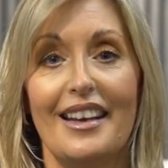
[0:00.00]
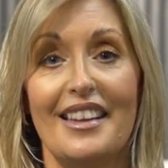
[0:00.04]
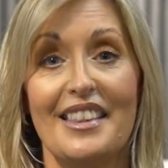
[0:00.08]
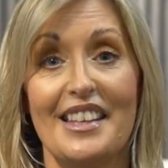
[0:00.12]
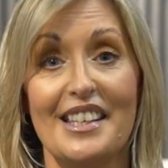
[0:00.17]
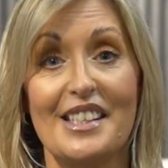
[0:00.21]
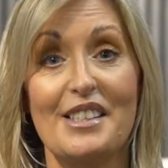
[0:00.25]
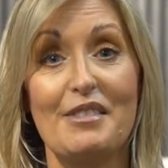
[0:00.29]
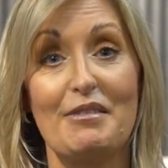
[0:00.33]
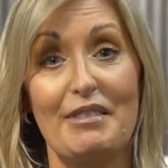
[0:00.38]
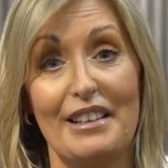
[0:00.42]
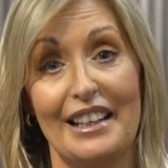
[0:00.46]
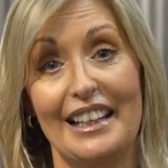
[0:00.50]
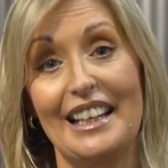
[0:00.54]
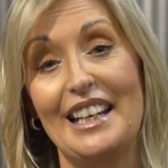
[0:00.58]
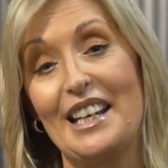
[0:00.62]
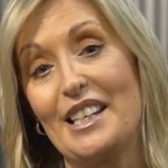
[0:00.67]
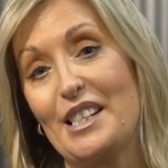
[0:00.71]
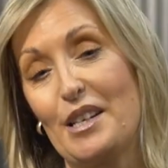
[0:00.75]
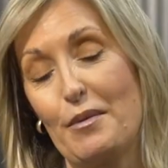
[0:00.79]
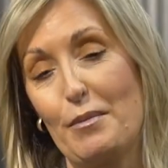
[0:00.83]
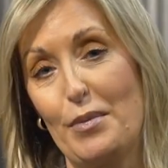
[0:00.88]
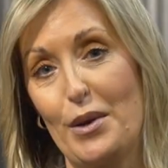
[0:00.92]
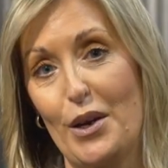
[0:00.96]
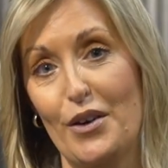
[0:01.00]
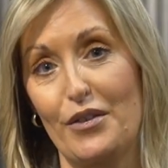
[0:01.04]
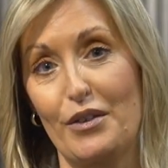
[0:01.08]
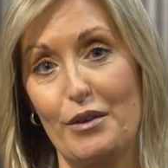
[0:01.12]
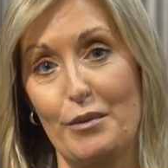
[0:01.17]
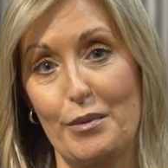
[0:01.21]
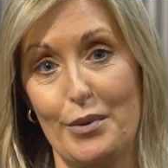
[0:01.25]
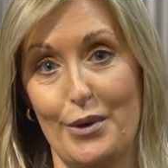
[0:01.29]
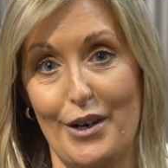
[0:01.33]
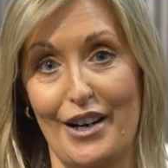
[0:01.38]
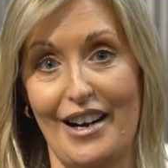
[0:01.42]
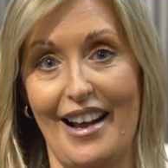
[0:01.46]
This really is a
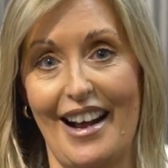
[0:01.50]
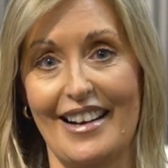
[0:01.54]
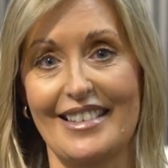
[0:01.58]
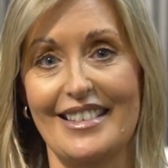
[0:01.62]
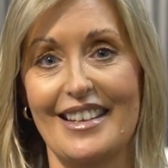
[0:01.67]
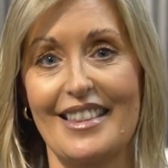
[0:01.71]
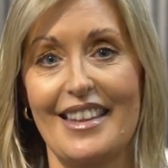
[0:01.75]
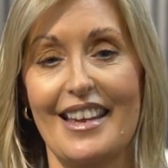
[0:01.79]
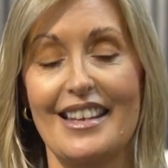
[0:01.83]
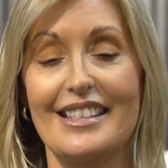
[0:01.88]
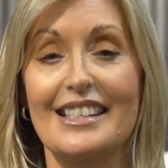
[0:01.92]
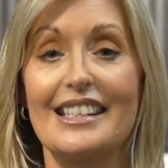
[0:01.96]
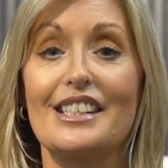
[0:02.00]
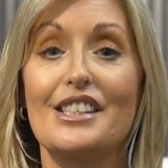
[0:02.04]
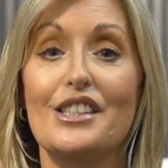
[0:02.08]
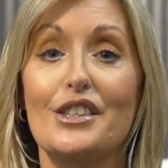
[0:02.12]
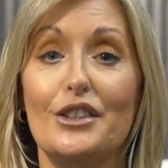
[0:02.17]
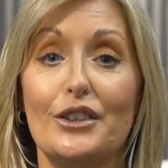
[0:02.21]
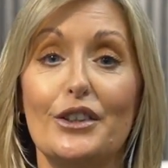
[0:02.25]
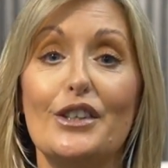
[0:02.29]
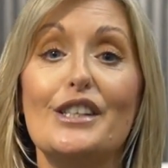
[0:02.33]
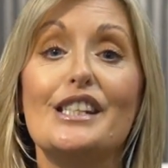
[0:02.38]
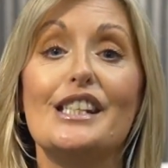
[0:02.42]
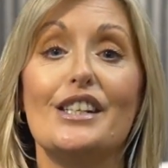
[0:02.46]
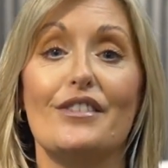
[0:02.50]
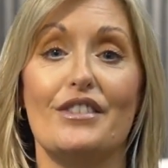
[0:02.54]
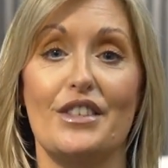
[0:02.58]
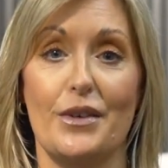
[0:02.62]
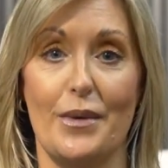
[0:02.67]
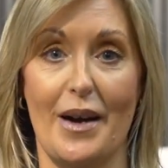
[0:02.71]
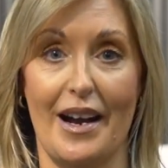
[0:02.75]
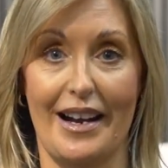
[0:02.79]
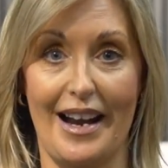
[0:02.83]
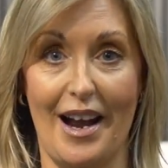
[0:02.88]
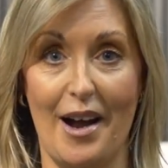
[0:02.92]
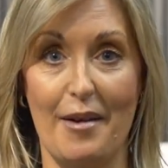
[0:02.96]
beautiful product that's exclusive
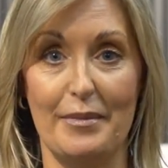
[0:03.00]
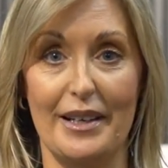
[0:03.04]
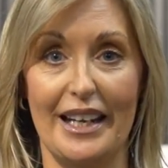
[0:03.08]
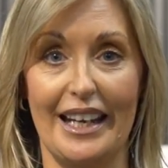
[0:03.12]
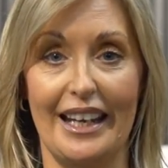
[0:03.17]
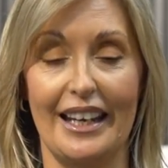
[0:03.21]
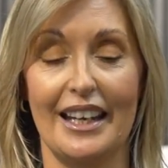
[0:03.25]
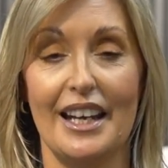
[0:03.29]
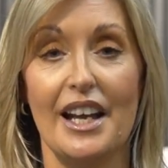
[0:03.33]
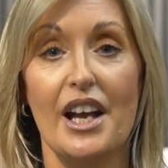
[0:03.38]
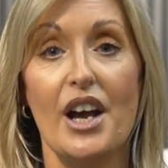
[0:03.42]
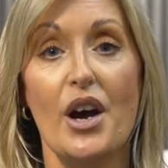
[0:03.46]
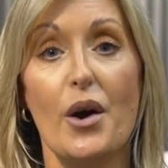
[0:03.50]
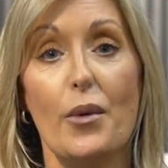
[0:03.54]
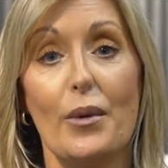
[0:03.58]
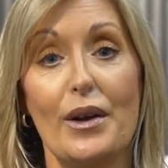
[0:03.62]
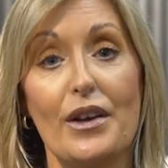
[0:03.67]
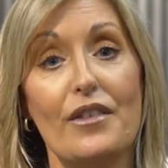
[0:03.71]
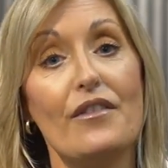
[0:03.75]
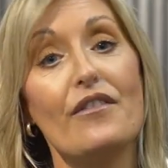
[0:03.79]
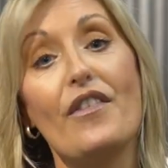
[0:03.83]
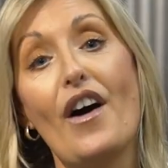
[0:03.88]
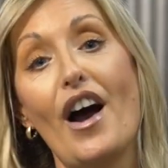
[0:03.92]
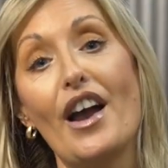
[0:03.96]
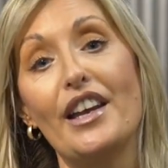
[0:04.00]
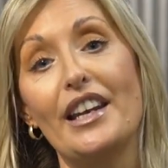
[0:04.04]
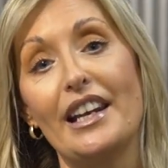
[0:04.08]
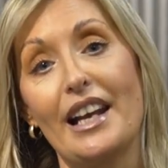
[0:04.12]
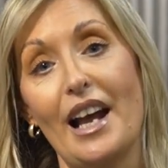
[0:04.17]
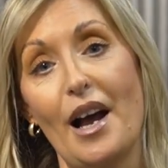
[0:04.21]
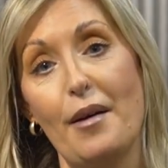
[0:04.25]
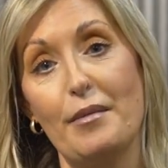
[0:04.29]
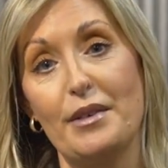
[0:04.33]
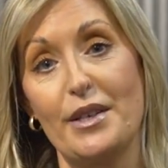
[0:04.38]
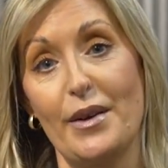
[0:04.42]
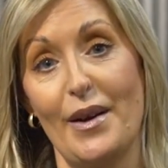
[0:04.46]
to our company. We invite you
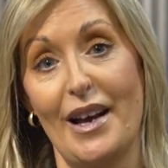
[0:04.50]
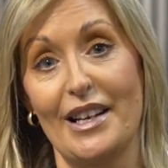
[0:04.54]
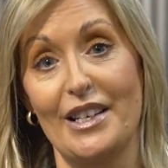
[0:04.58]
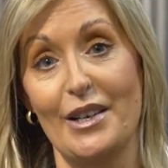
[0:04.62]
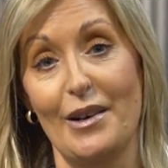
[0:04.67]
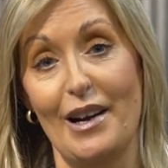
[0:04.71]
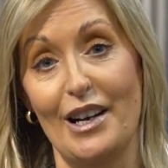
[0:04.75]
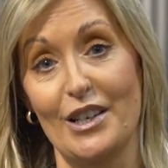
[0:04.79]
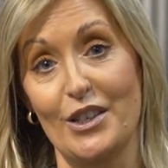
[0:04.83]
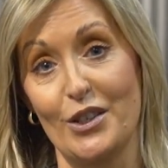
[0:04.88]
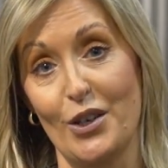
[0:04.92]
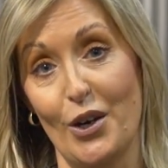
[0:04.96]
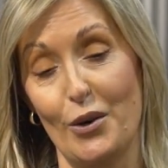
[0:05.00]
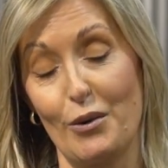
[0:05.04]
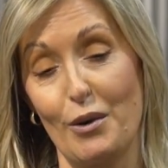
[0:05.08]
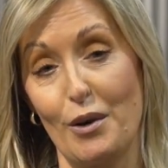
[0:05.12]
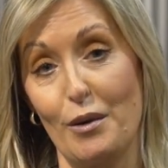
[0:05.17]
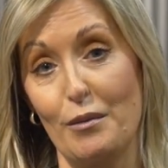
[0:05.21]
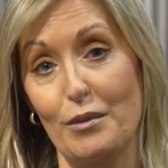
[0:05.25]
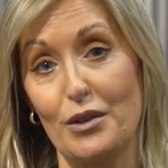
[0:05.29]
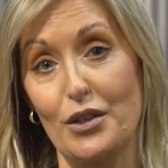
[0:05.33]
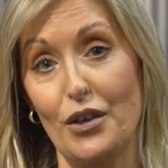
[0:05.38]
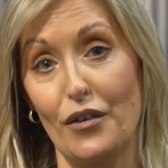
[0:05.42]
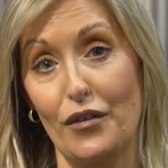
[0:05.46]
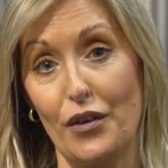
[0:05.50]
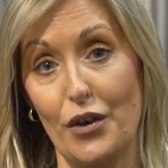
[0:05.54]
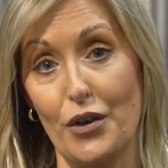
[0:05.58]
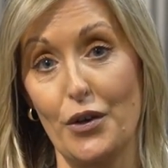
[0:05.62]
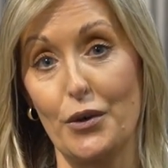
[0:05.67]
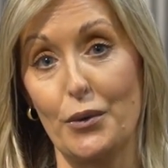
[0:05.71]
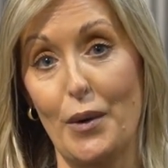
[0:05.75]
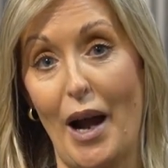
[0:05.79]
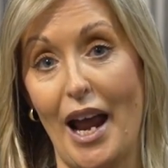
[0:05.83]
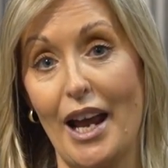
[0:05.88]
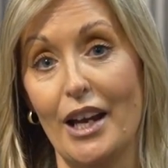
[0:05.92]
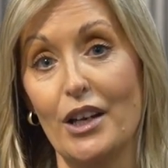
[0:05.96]
to come down to our showroom to view
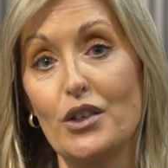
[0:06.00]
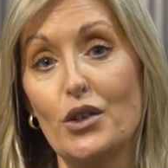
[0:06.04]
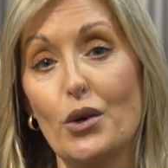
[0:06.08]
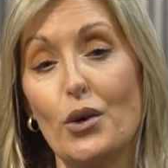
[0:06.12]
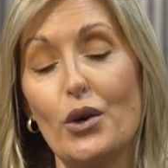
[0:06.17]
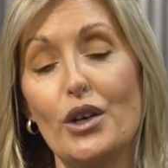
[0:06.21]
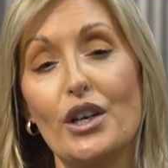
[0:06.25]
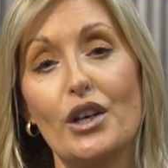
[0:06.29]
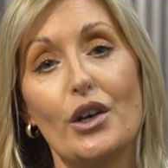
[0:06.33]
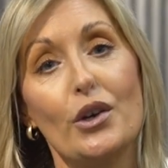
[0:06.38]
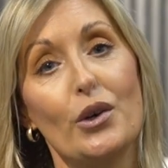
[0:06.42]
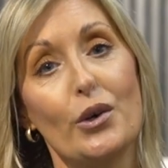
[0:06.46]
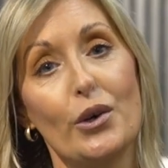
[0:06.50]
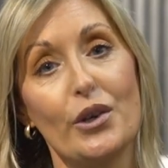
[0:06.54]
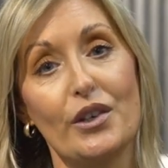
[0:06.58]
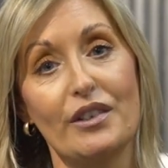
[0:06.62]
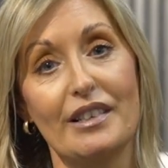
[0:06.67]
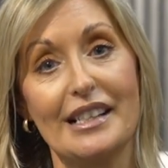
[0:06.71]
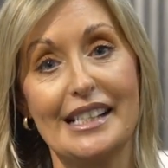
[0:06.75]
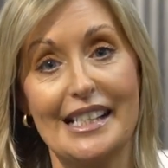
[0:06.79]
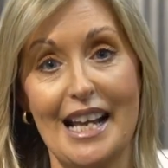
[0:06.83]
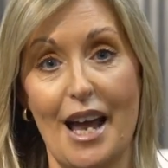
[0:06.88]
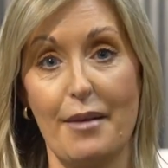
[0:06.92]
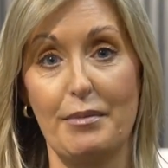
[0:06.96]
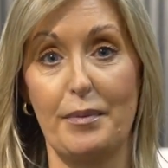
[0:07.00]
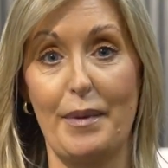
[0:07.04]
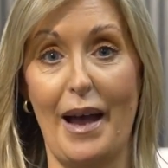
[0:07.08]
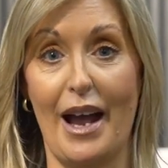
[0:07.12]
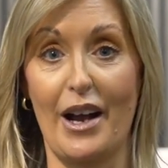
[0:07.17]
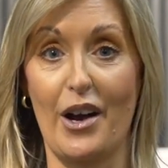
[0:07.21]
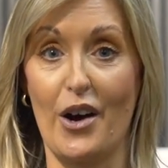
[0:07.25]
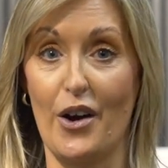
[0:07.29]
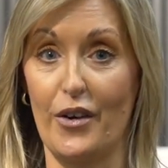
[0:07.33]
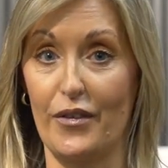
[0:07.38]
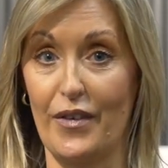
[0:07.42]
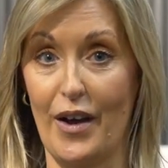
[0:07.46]
the range, or you can order a sample
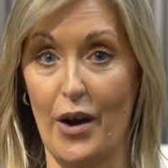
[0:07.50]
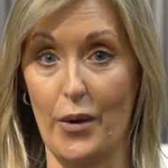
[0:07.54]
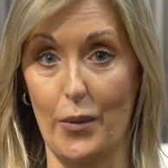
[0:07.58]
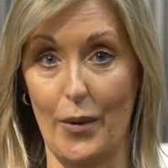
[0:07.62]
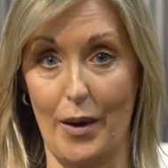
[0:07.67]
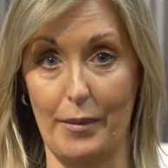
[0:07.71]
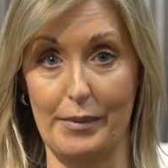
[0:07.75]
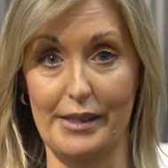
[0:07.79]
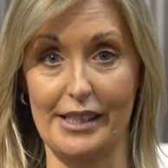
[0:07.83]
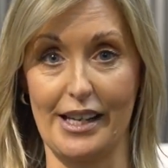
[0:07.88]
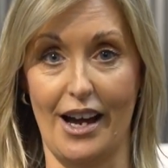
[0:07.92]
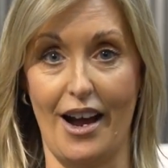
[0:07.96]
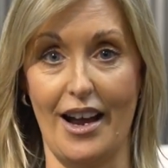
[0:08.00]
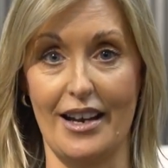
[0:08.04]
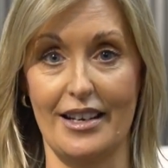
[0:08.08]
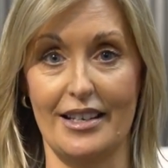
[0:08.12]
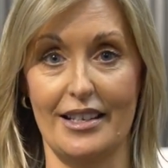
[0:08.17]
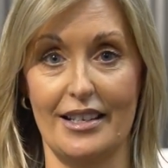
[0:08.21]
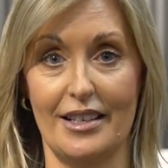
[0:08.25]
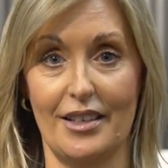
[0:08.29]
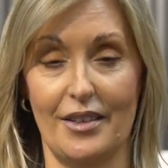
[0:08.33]
pack off our website.